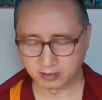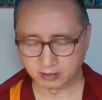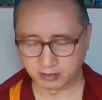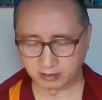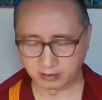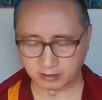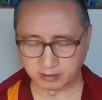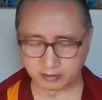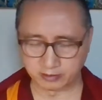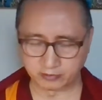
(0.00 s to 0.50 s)

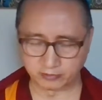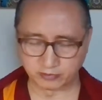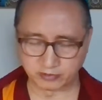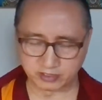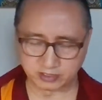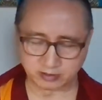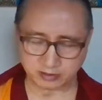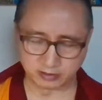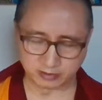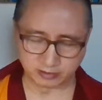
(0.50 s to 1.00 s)

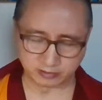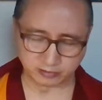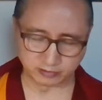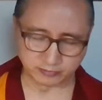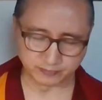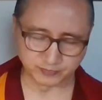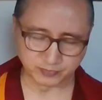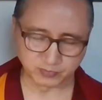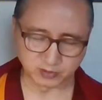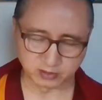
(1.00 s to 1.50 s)

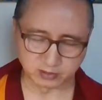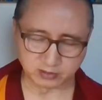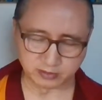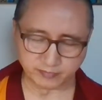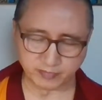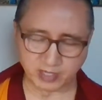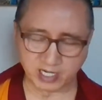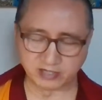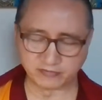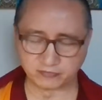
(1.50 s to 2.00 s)
the
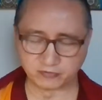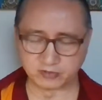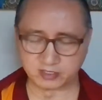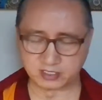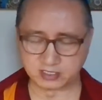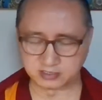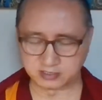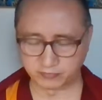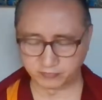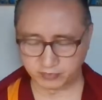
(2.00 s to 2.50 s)

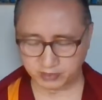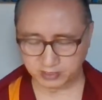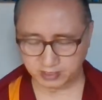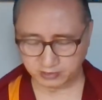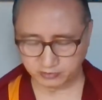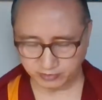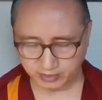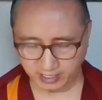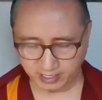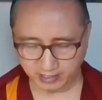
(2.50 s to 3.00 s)
mindfulness that we
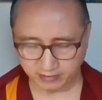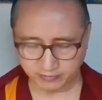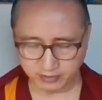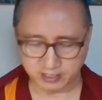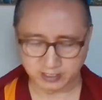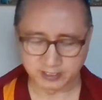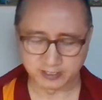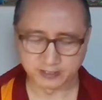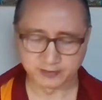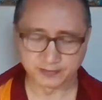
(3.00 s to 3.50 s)
need to carry